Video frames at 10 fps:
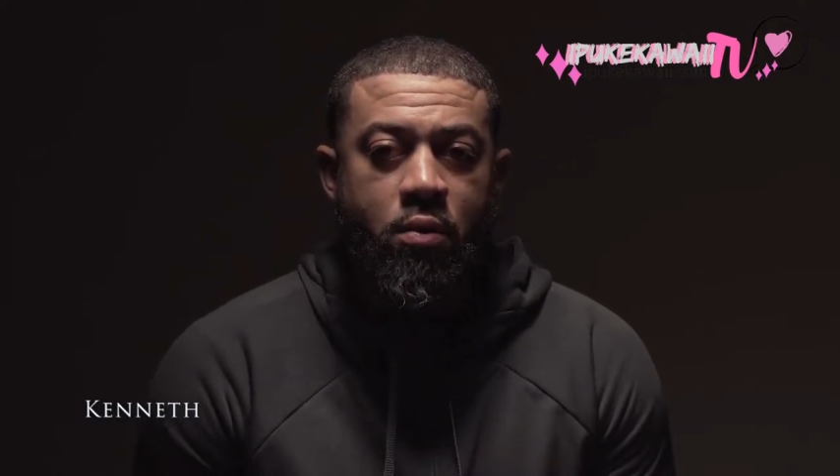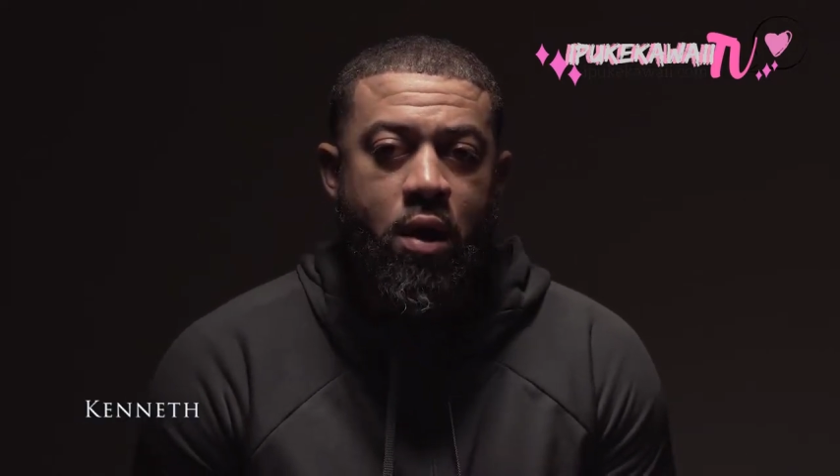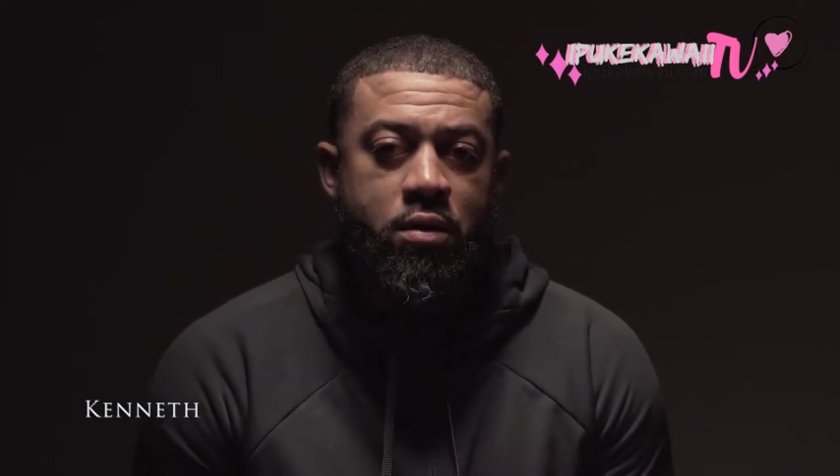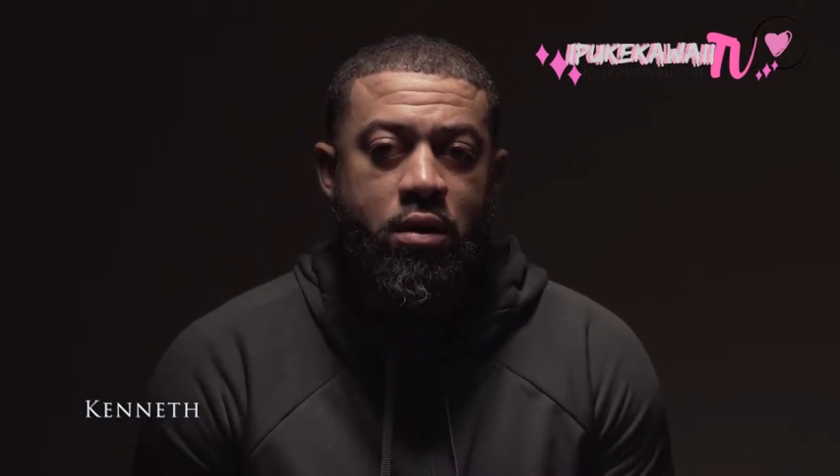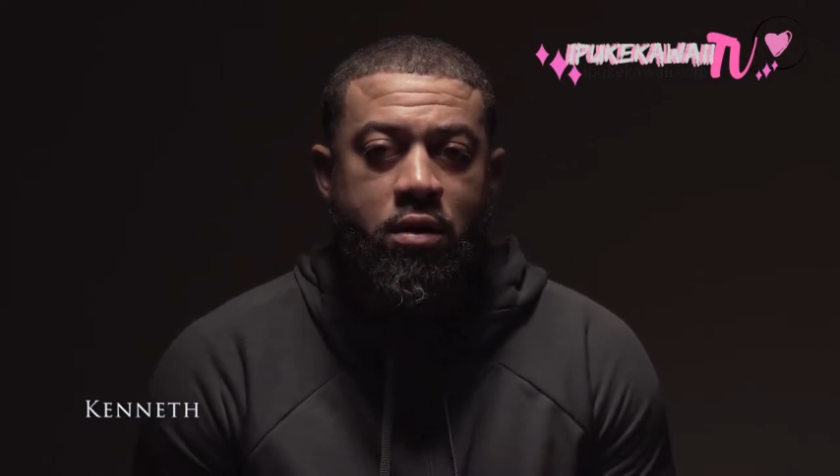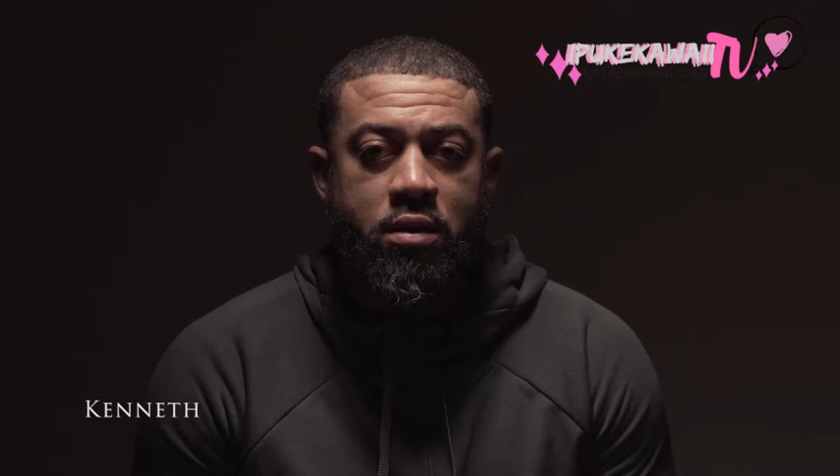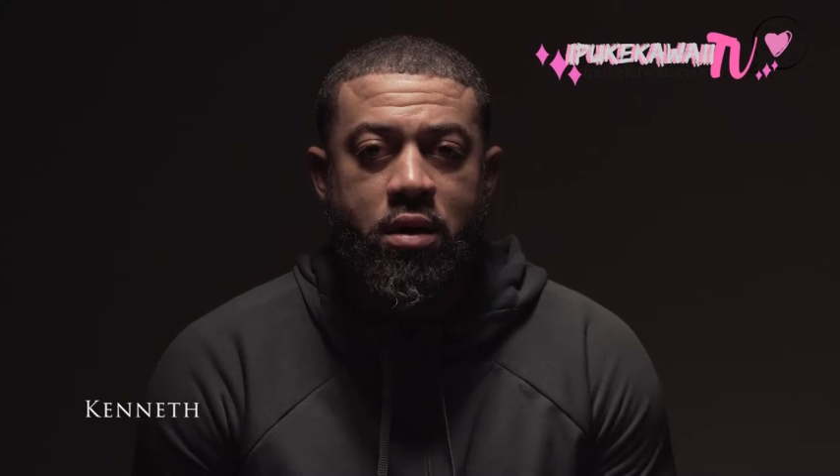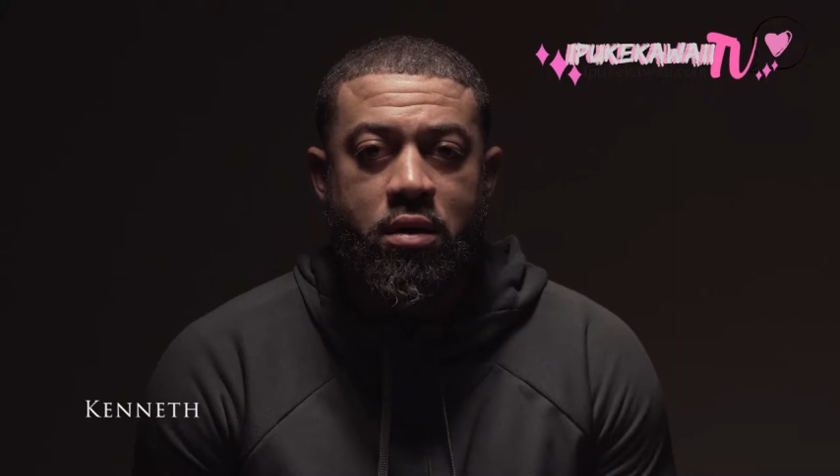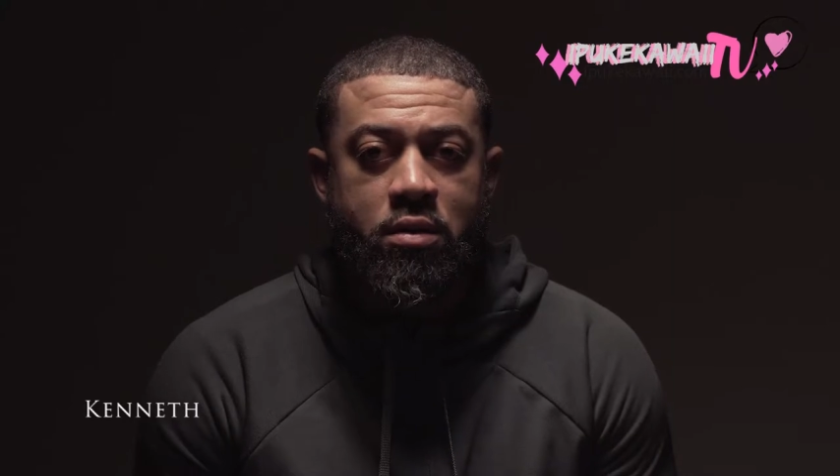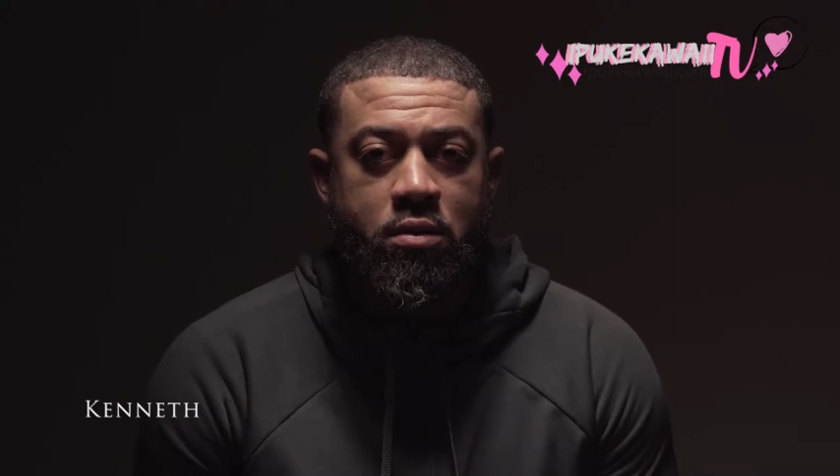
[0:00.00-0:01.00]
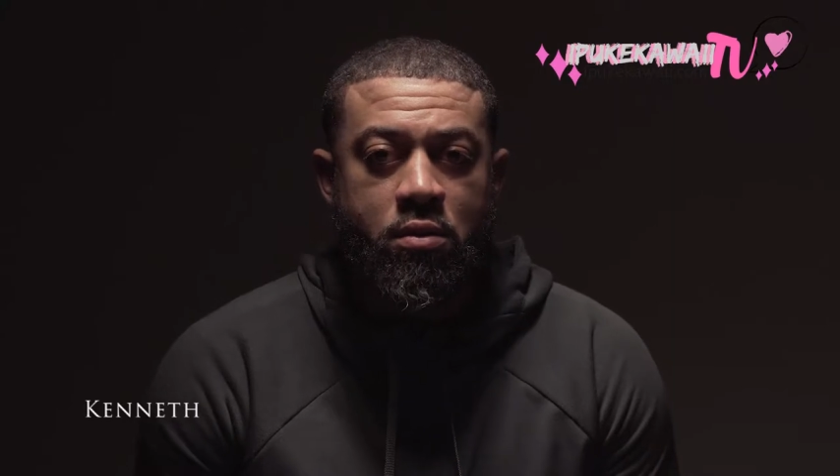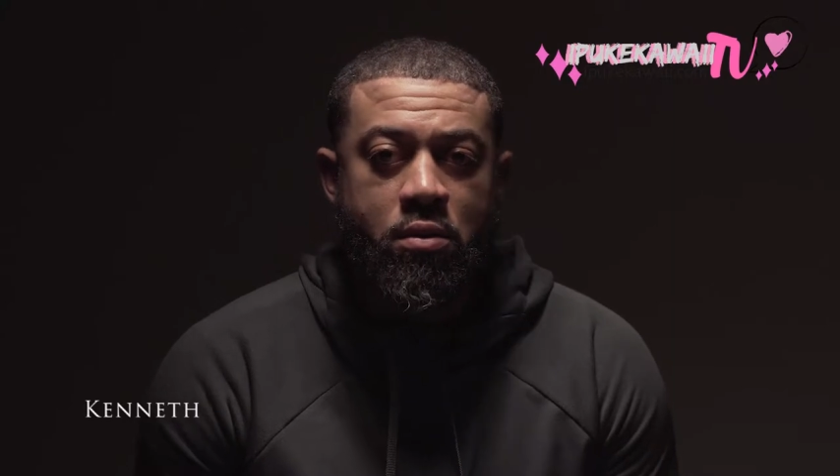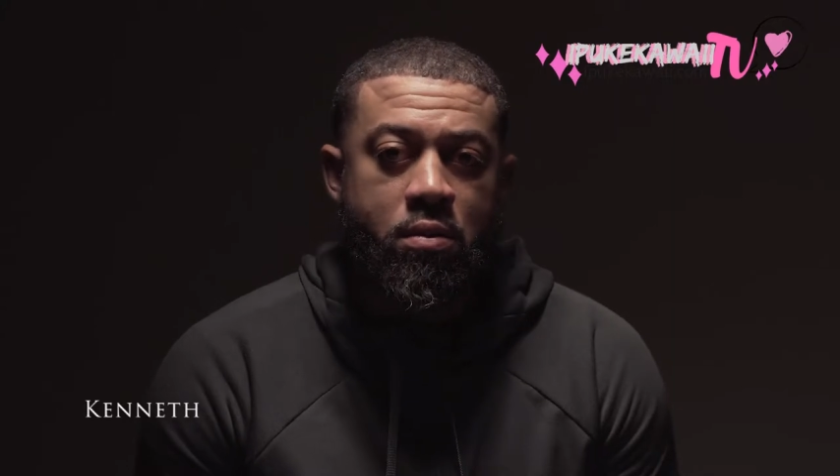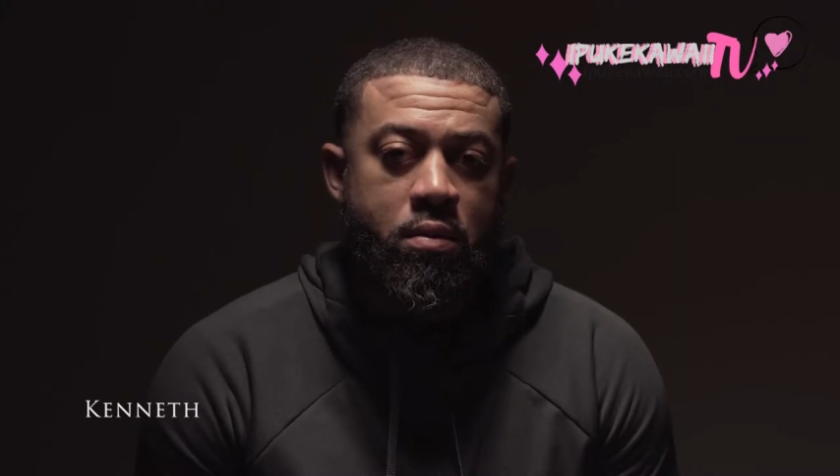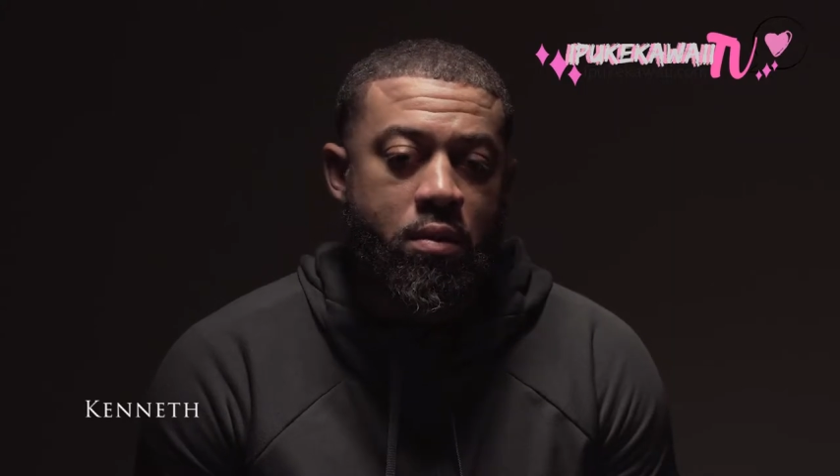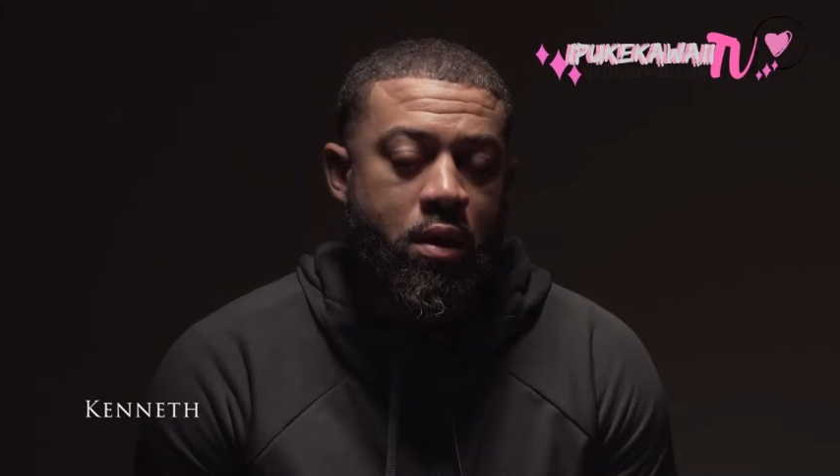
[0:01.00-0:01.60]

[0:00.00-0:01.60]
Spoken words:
why you're getting a tattoo.